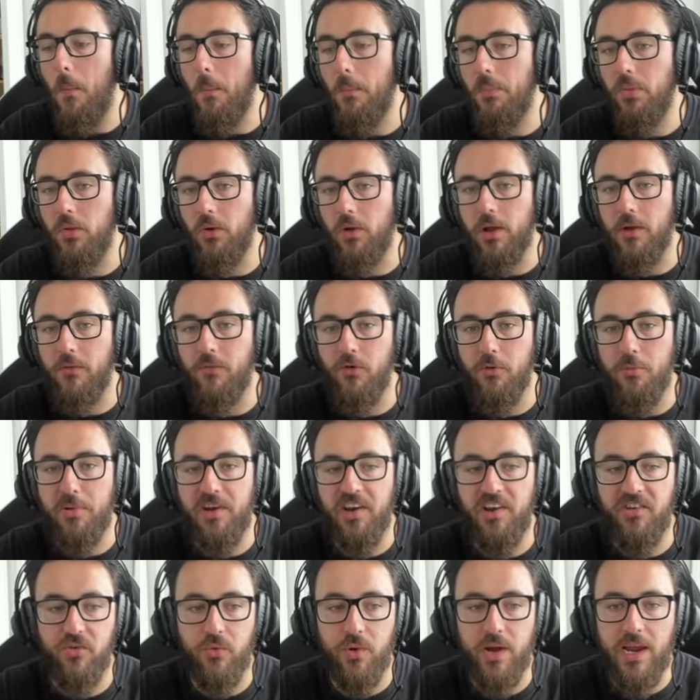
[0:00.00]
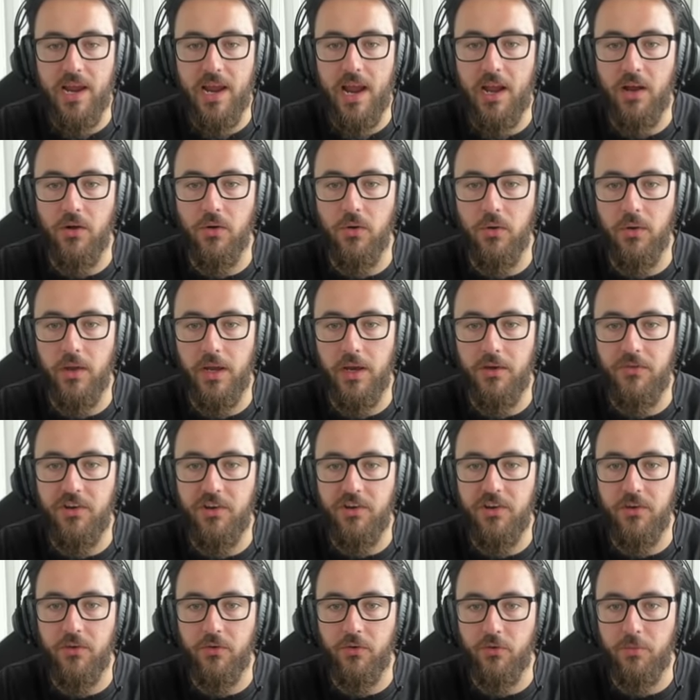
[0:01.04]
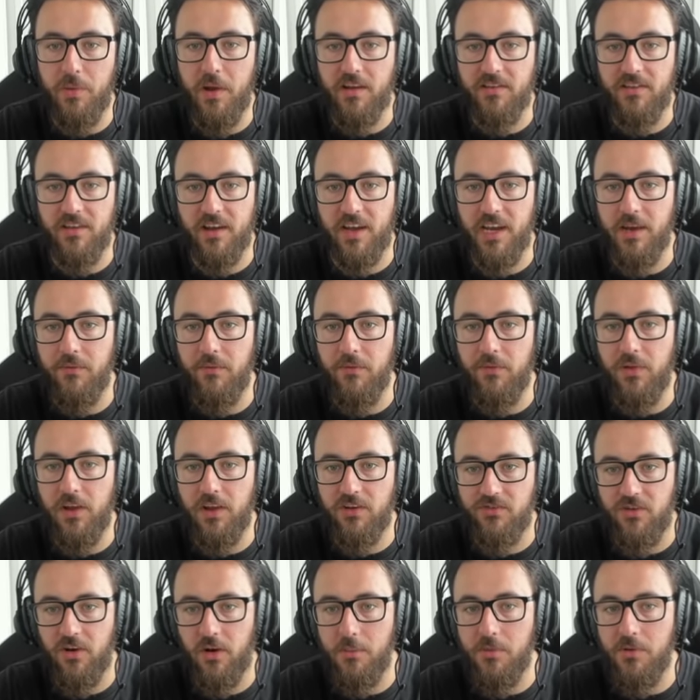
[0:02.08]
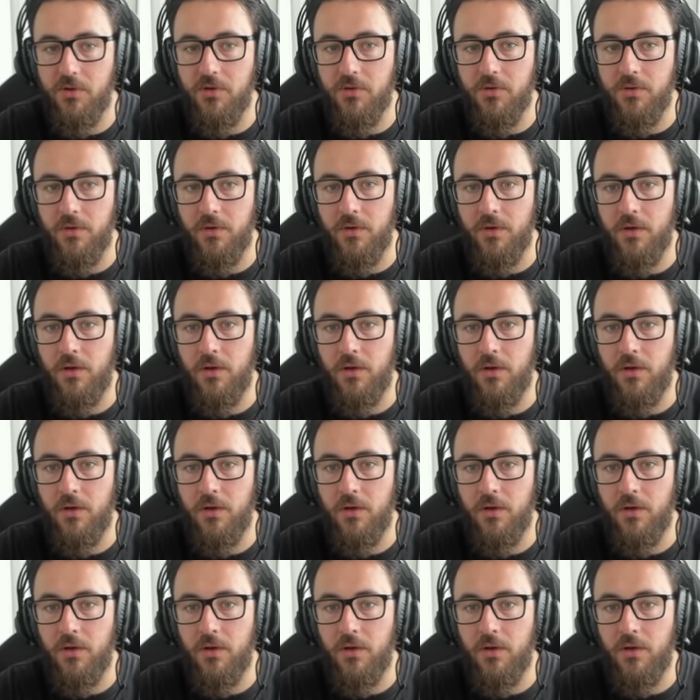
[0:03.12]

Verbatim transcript: Looking for a potential E angle, and if she disrespects, I can even flash W.